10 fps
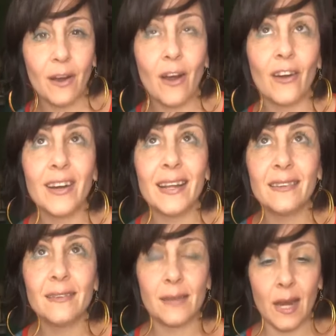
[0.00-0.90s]
art and
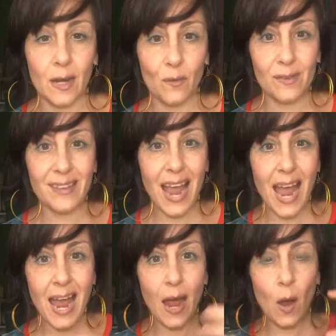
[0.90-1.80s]
design was
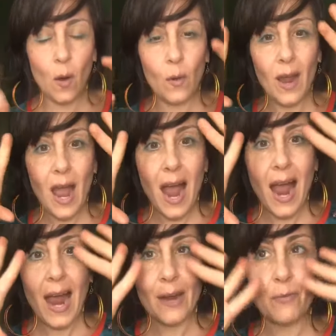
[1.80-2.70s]
how
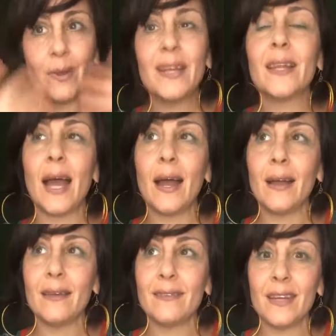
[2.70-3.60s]
I
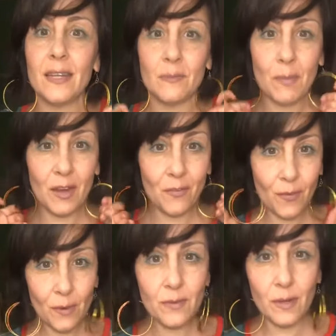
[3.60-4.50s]
realized in my
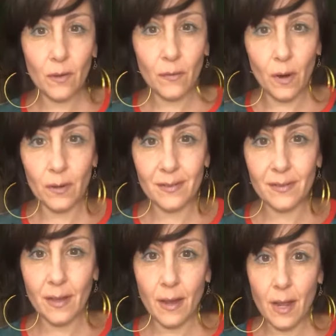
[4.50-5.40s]
first year of art
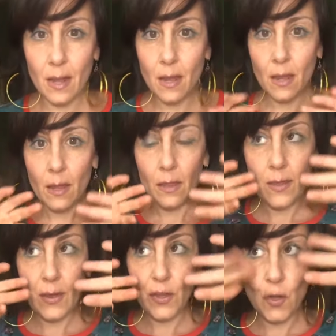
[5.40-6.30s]
study
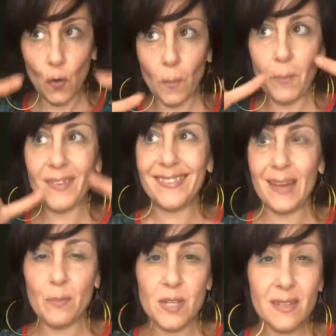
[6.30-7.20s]
that your
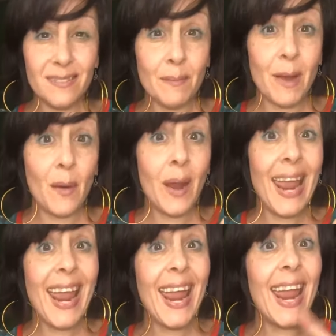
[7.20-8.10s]
perceptions about
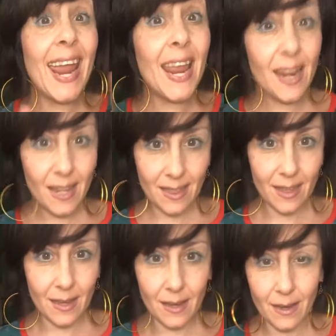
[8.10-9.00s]

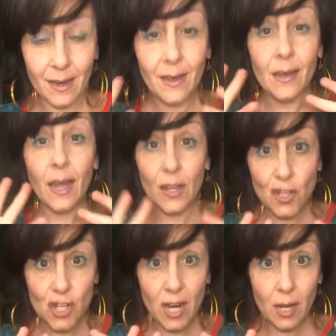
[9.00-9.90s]
anything can
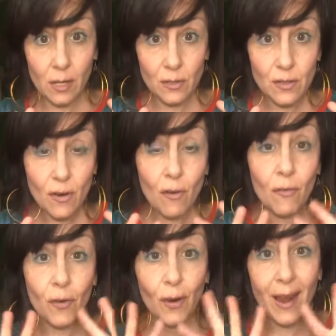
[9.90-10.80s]
change
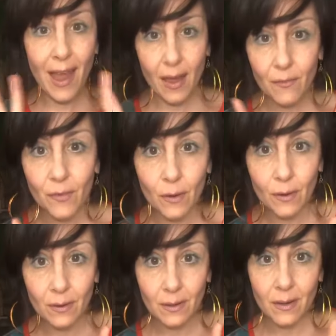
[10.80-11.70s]
forever
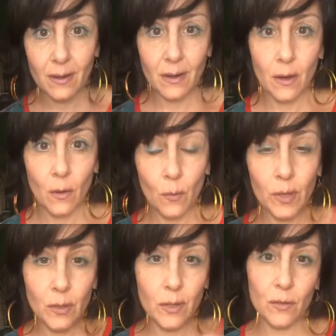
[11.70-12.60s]
when
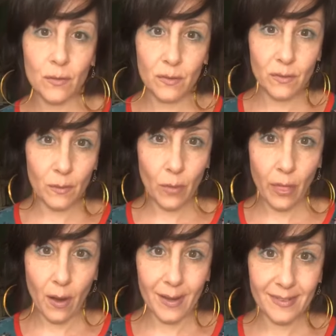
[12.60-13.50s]
you introduce new
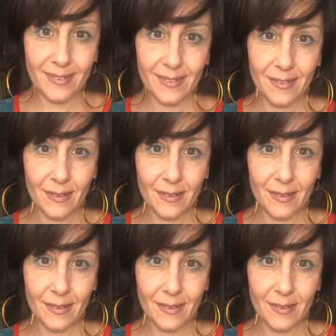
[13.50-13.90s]
thoughts.